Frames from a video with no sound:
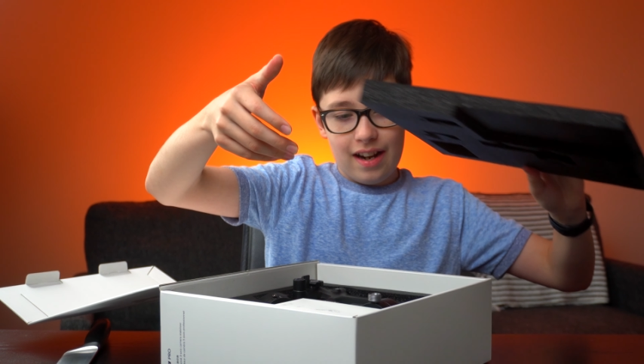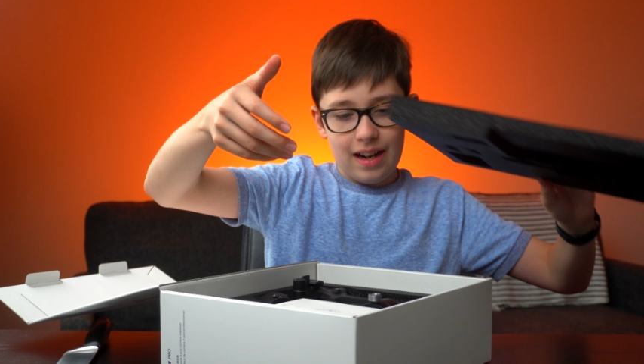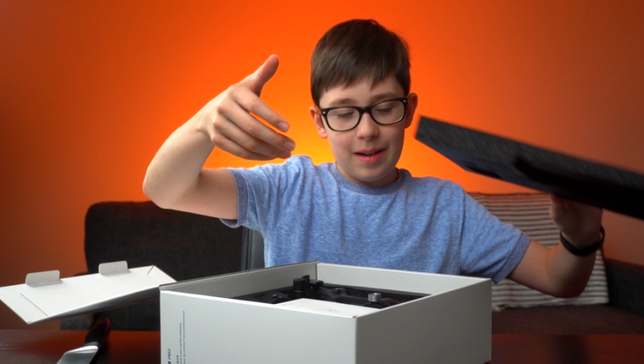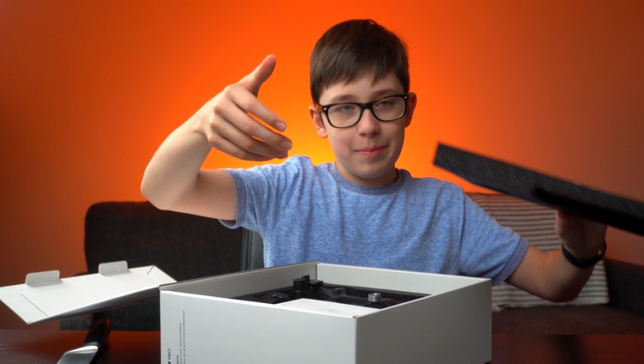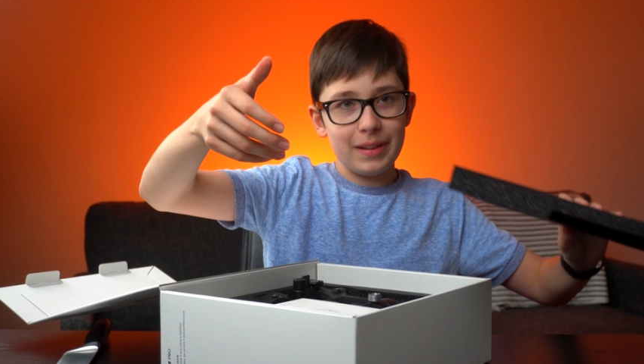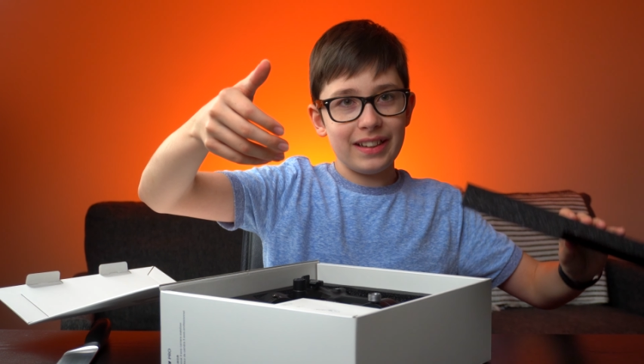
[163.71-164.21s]

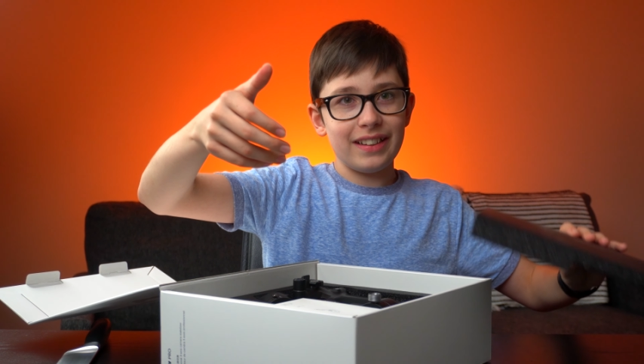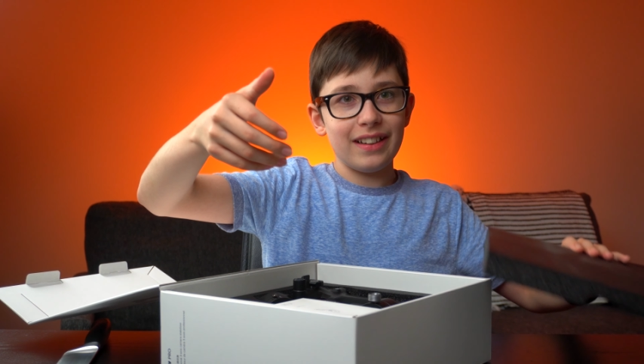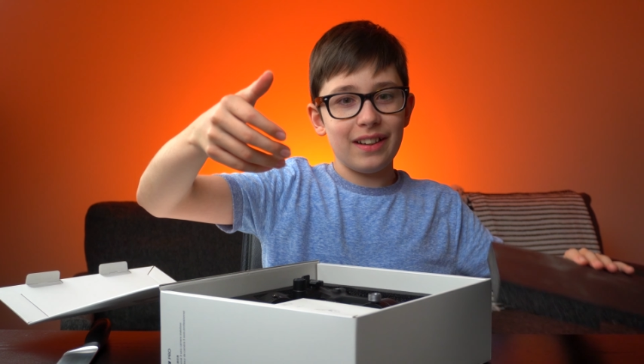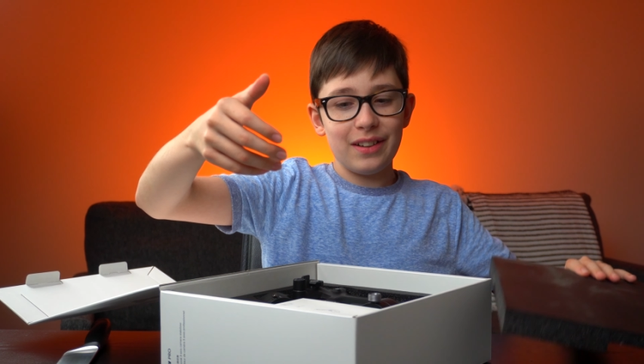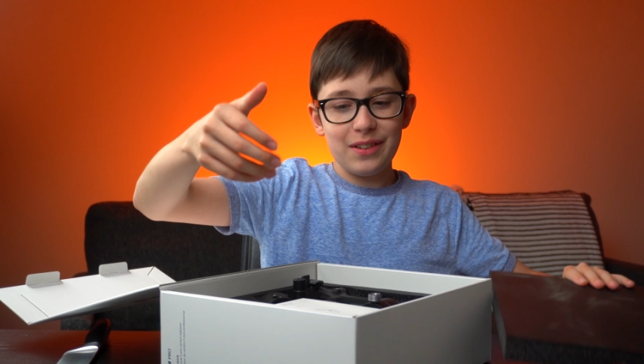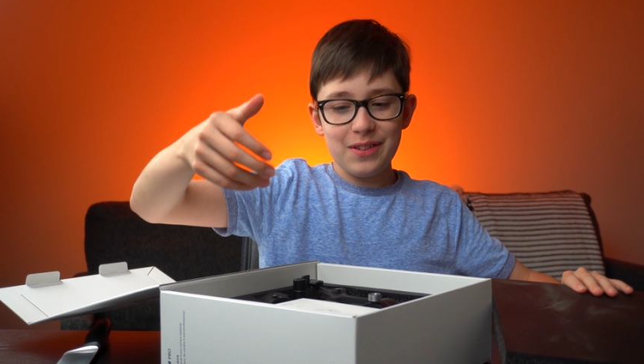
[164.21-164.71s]
up it
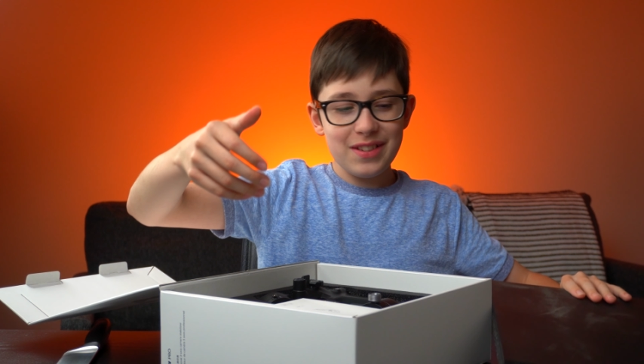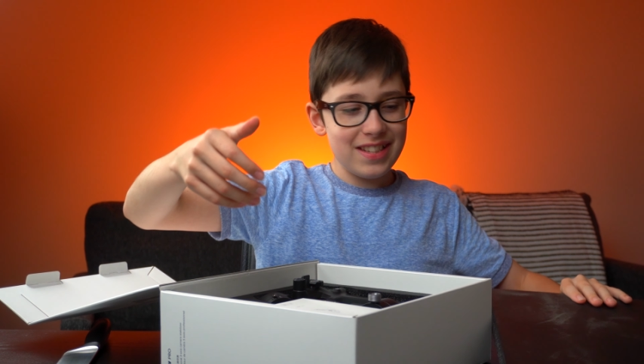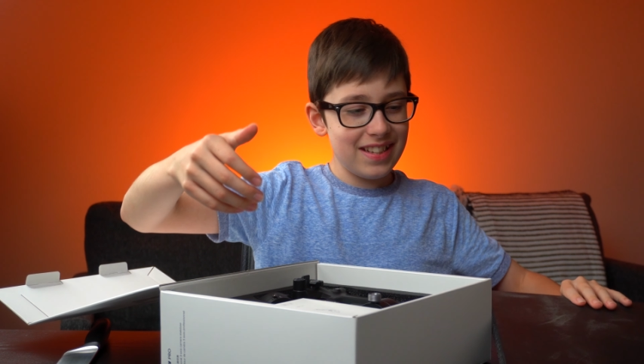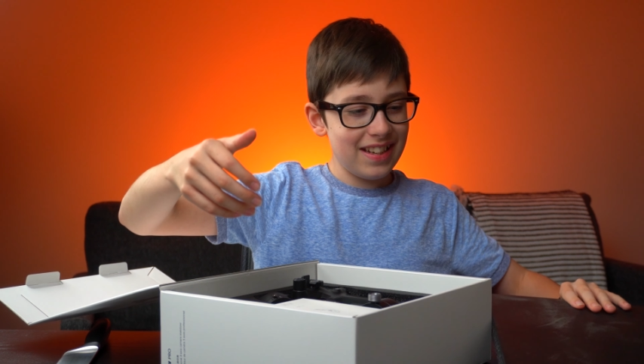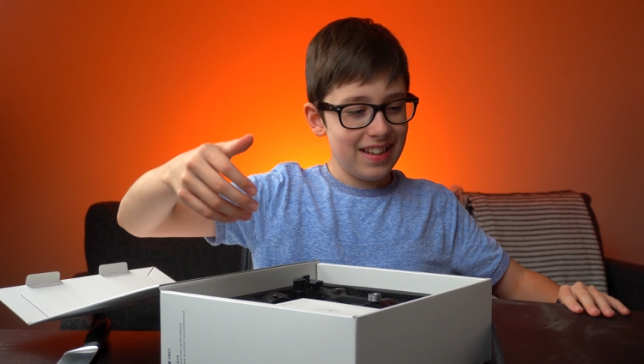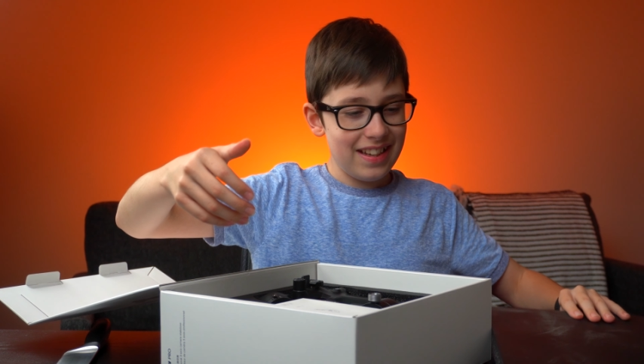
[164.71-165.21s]

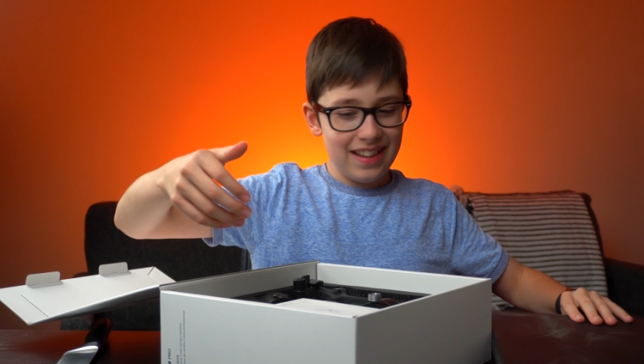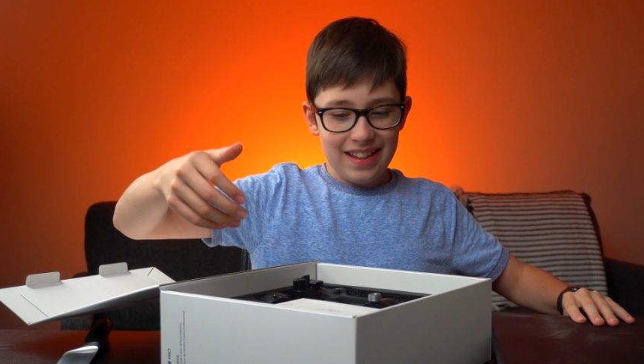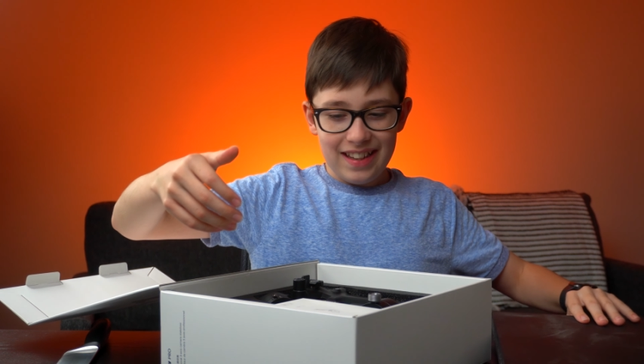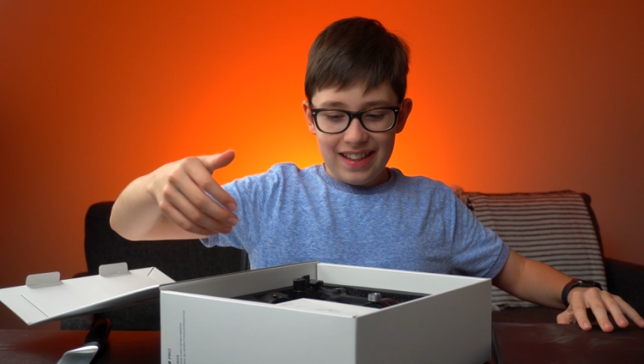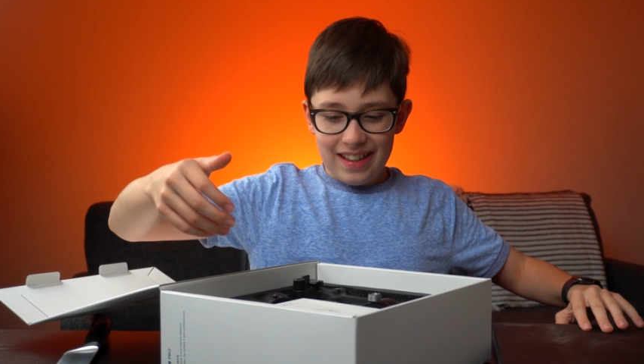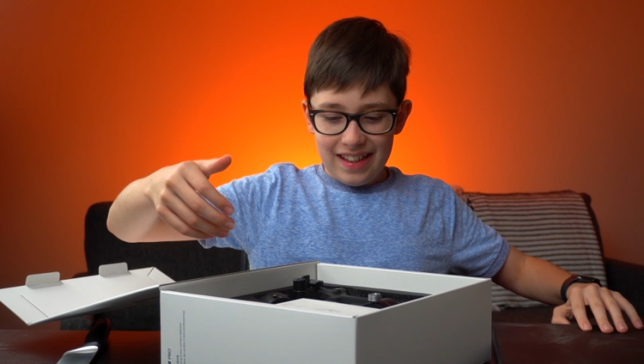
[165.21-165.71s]
goes.
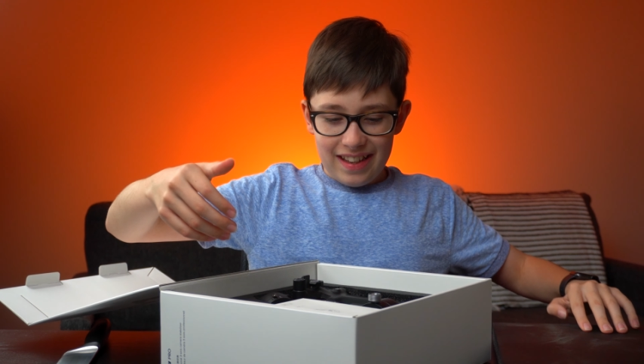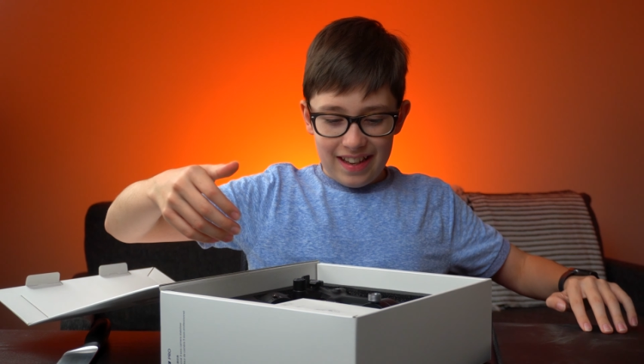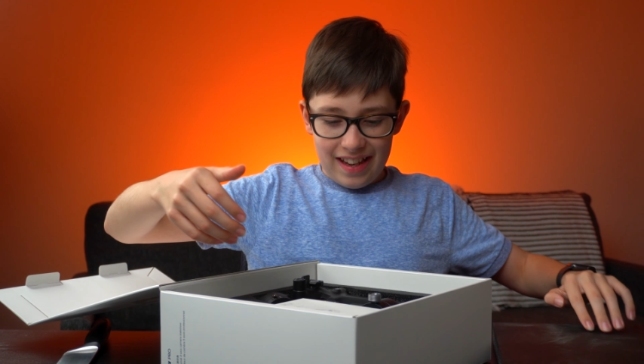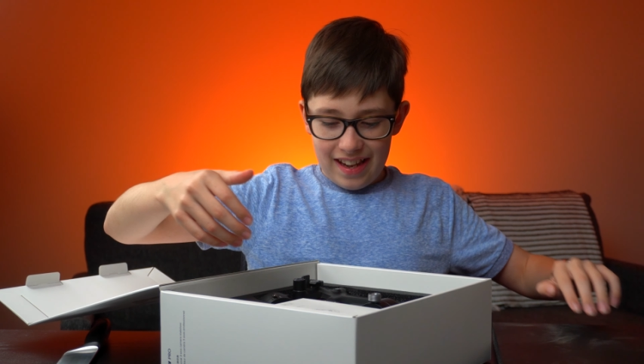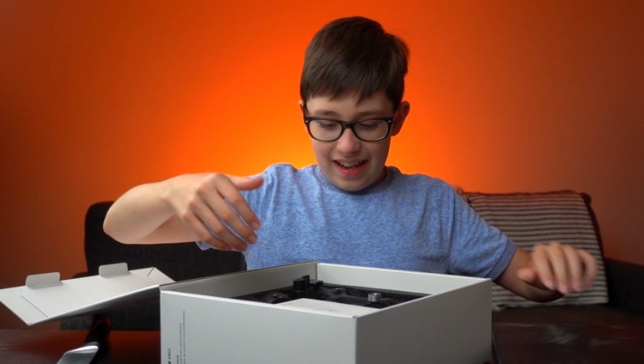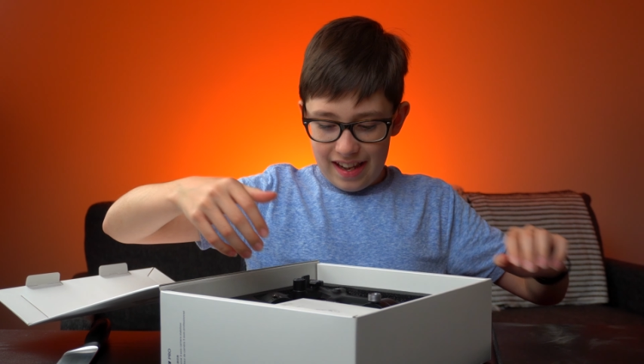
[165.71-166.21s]

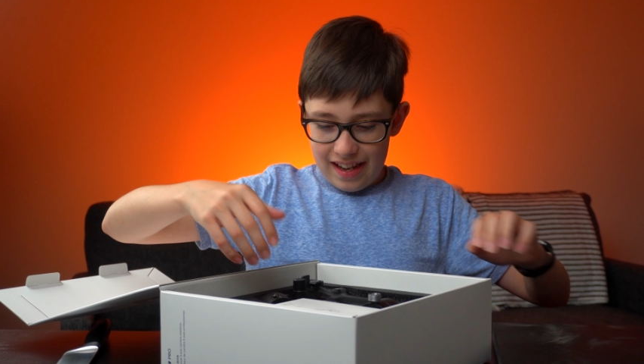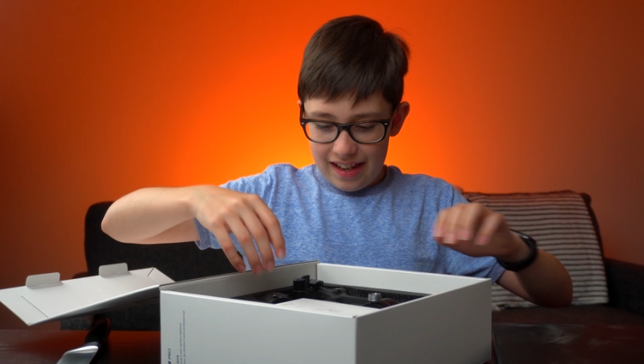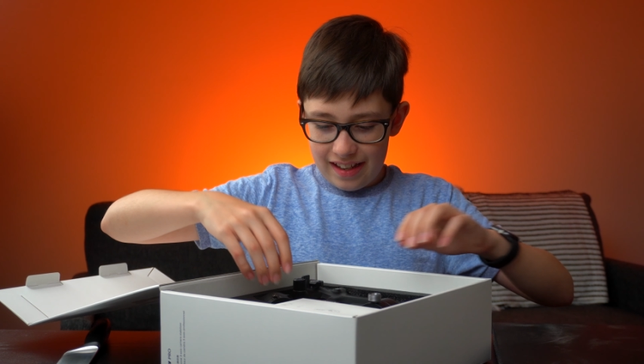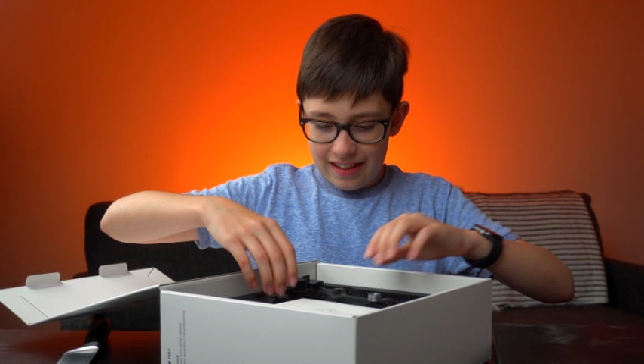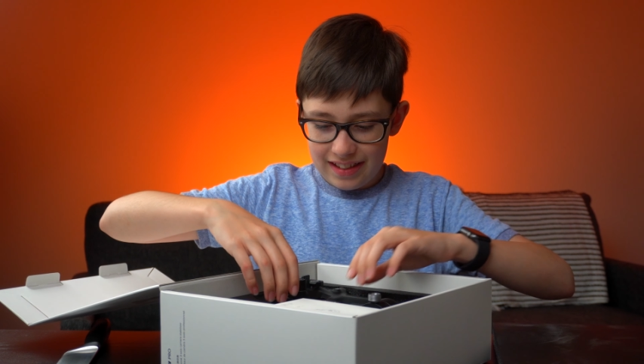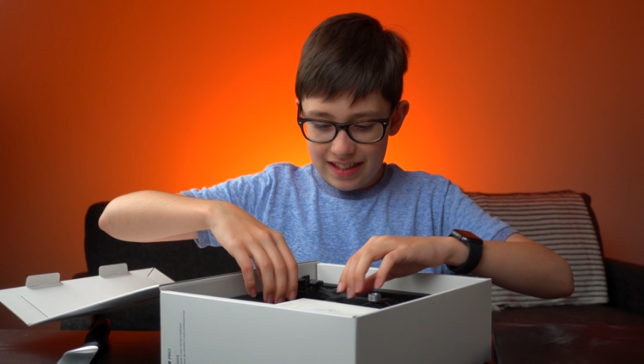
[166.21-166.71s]

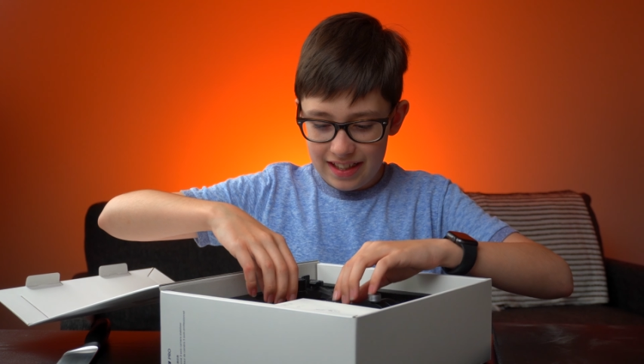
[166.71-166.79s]
And